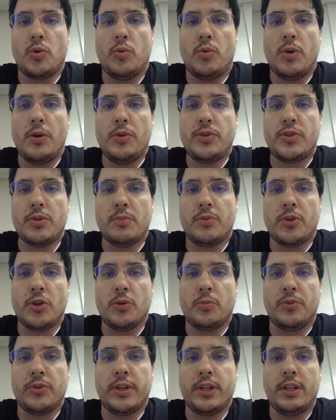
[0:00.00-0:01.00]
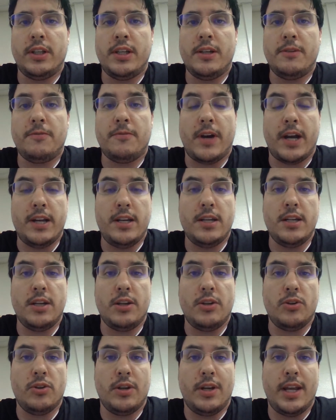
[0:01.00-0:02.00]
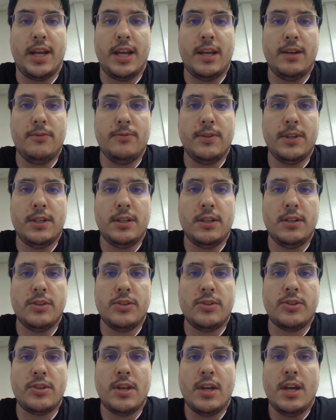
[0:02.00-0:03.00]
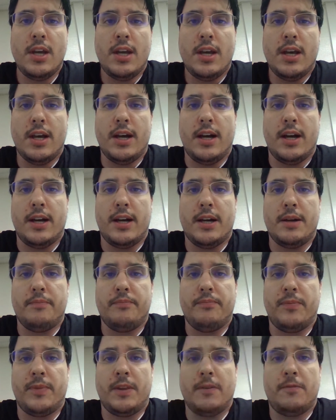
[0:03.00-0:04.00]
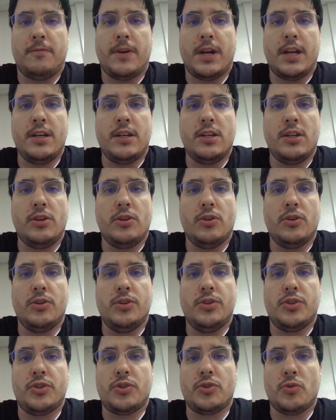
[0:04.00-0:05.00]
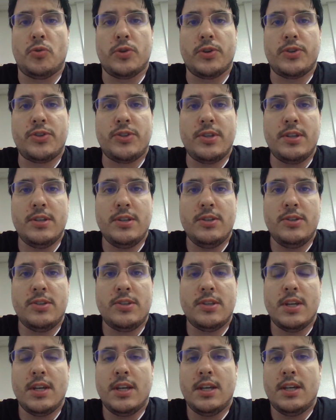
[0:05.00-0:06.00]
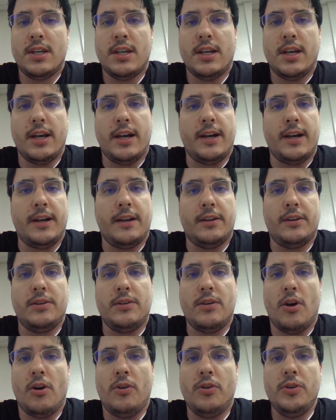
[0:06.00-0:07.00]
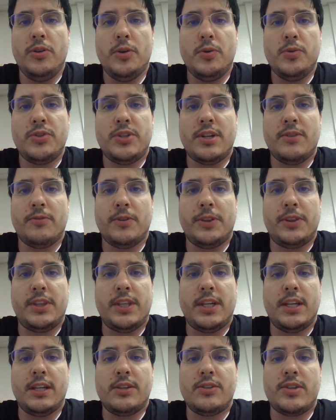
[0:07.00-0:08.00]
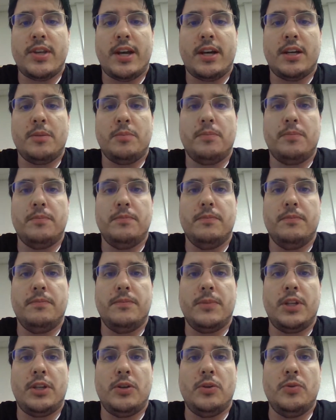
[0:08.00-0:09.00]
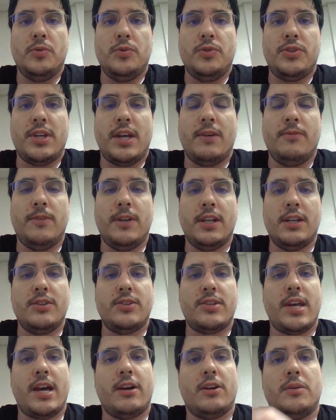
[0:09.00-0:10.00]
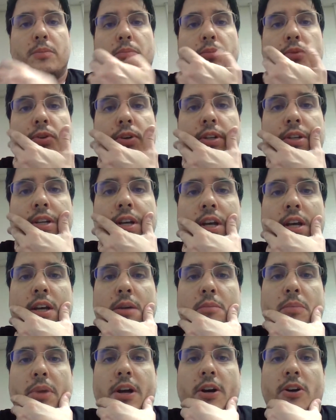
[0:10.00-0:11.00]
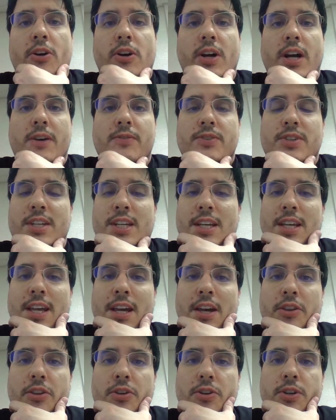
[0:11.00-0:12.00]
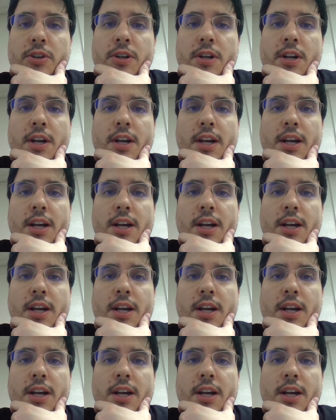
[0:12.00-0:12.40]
quotes appropriately, finding good evidence, finding good sources, all of those different things, how to use evidence, how to put paragraphs together,